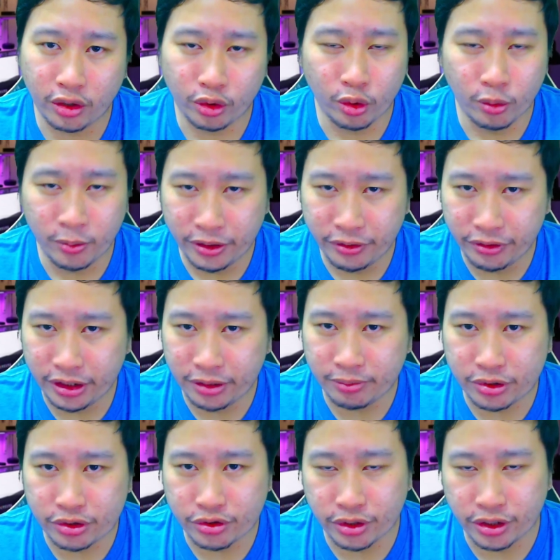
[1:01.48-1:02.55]
OpenRead,
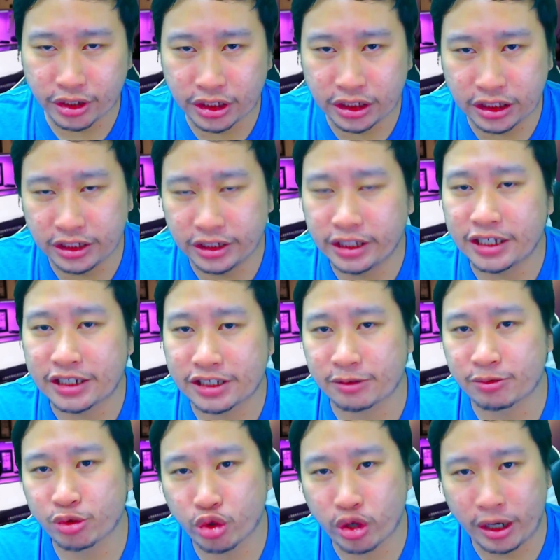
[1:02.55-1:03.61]
be sure to hit that
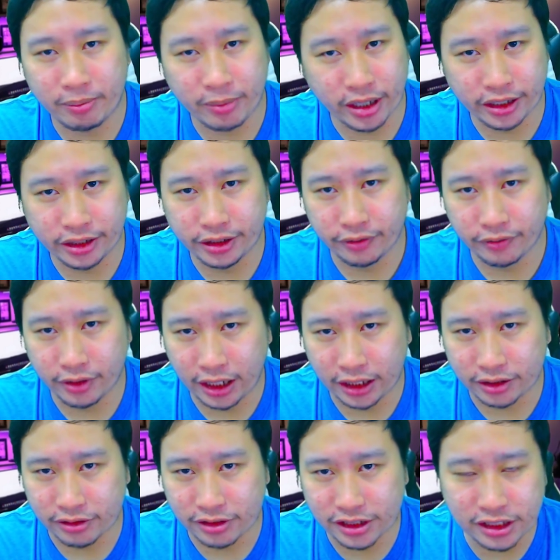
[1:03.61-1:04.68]
subscribe button if you
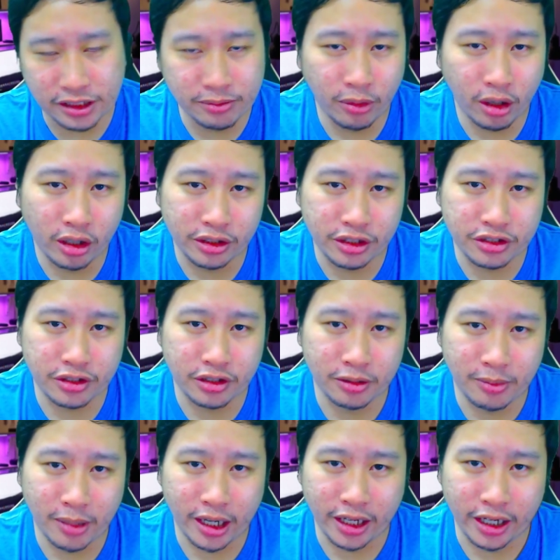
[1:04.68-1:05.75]
like to see more digital
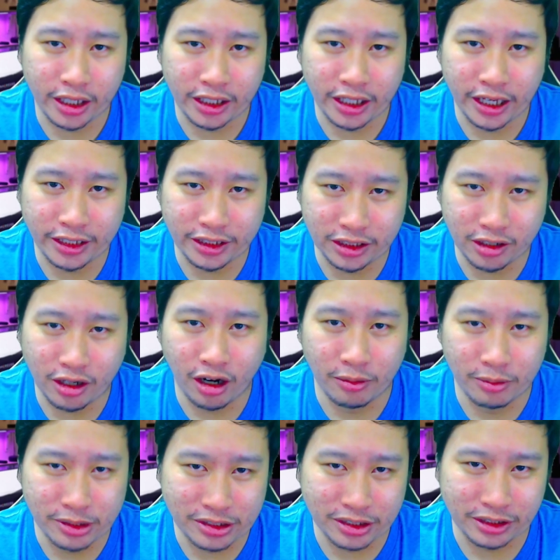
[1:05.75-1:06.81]
marketing and
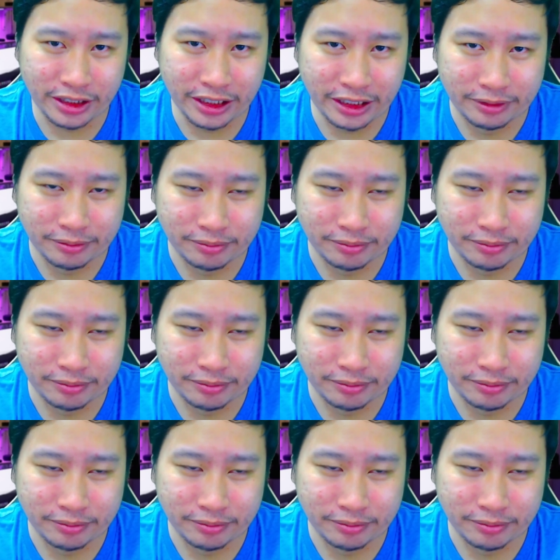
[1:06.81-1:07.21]
e-commerce content.